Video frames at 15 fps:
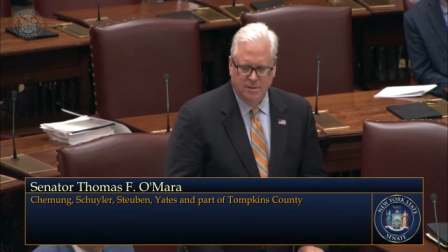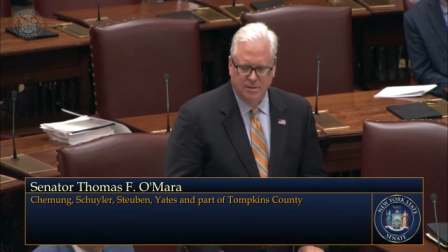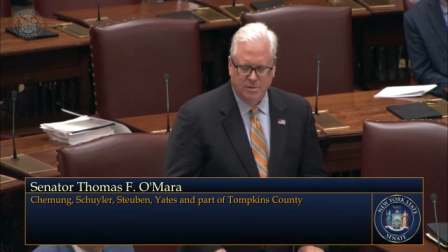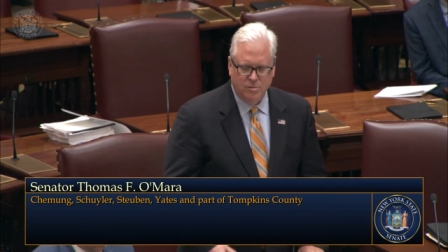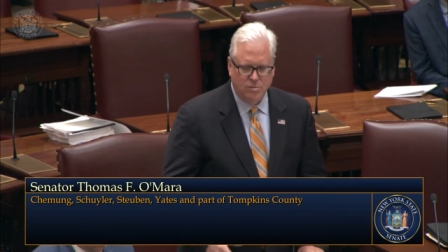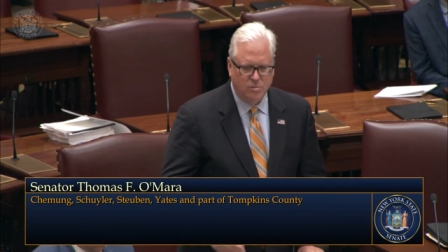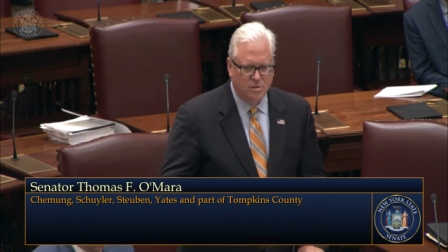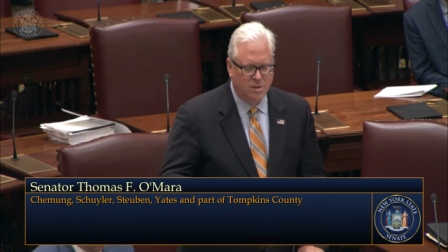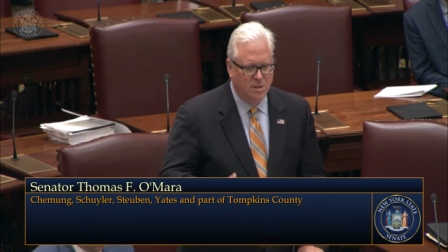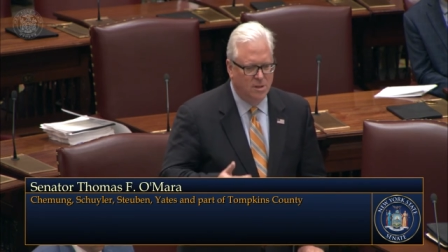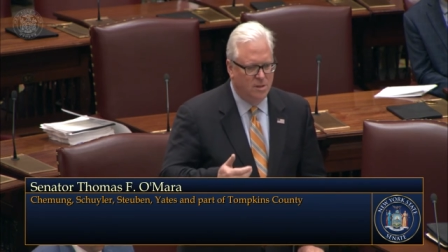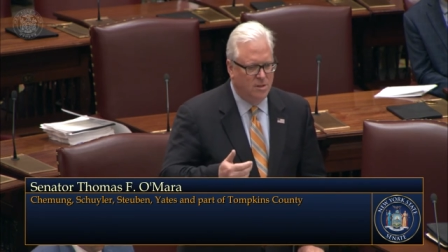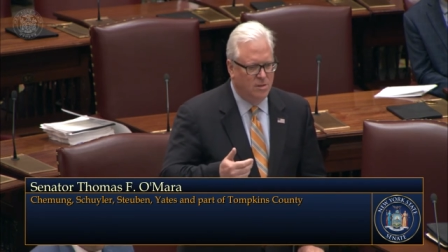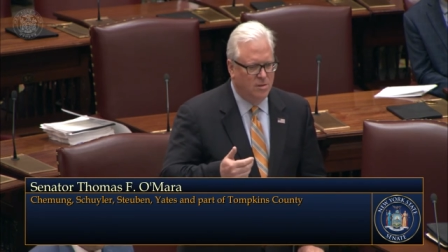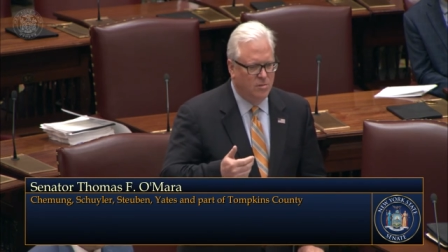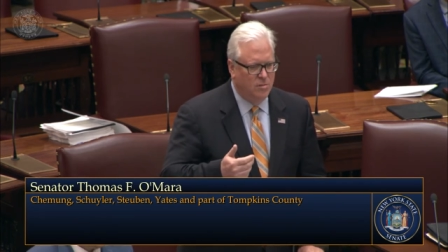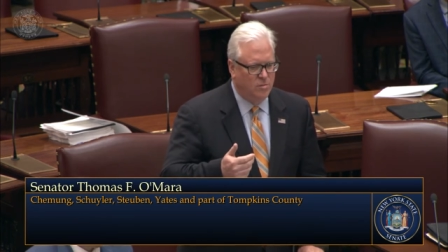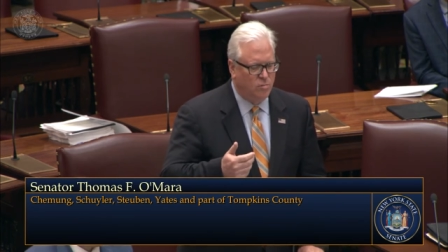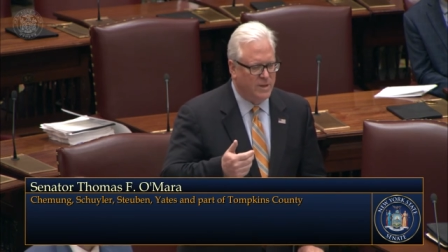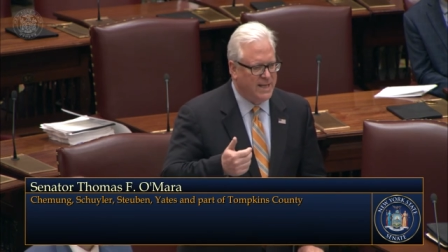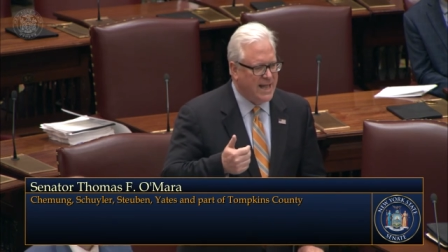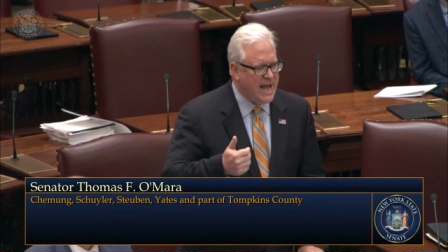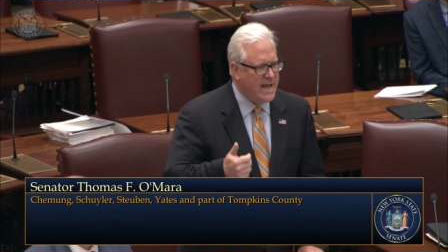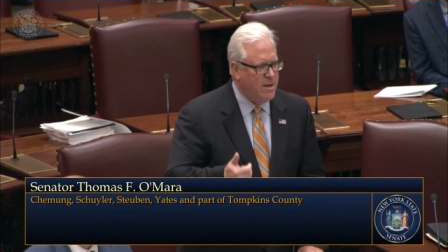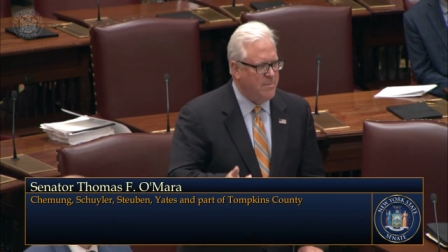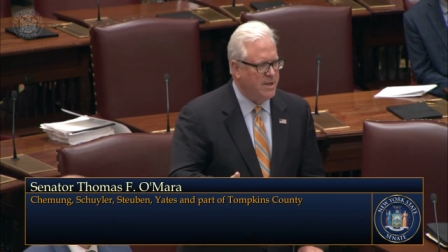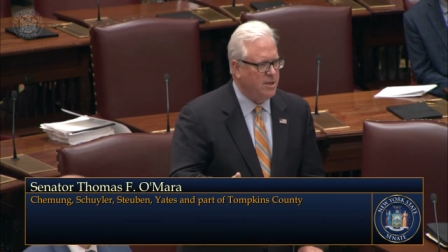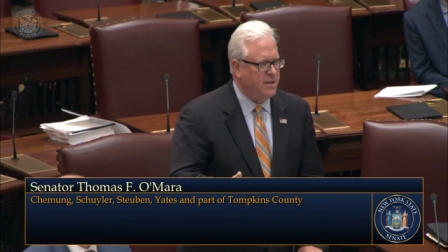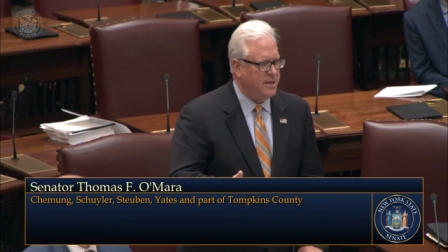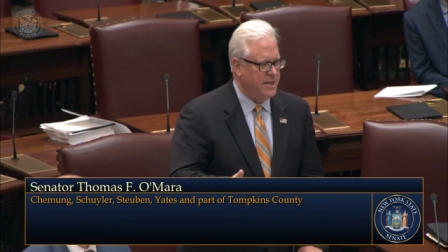to
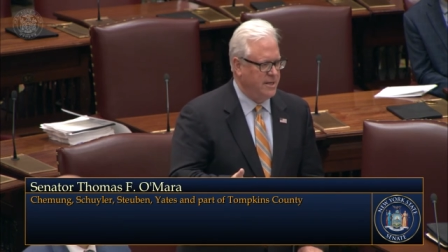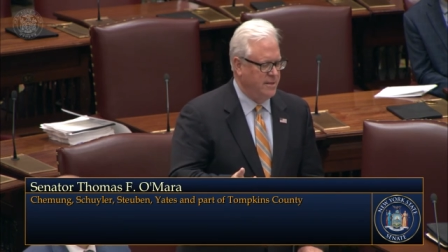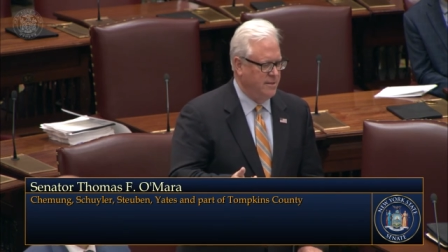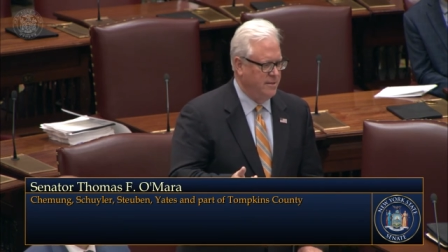reliability